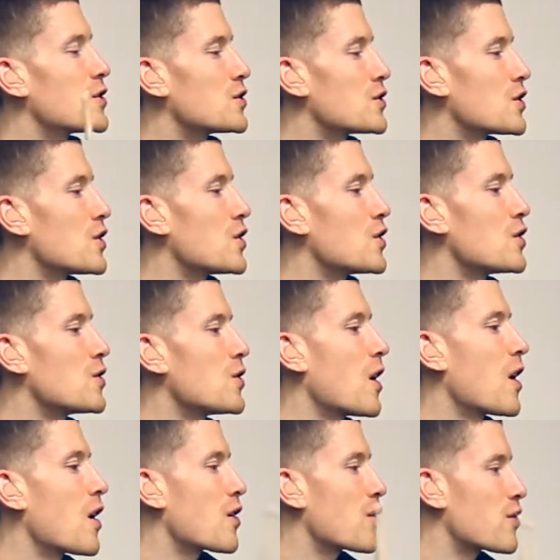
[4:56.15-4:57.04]

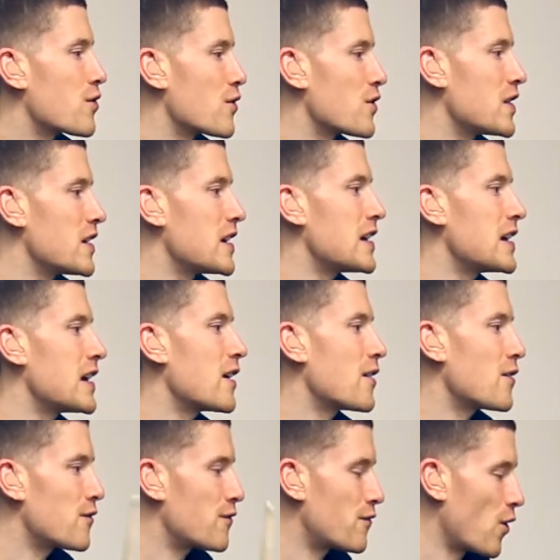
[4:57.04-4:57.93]
2, 3,
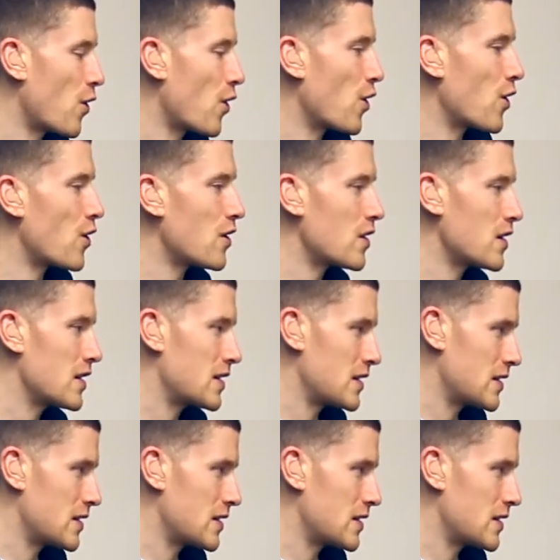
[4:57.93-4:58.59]
4.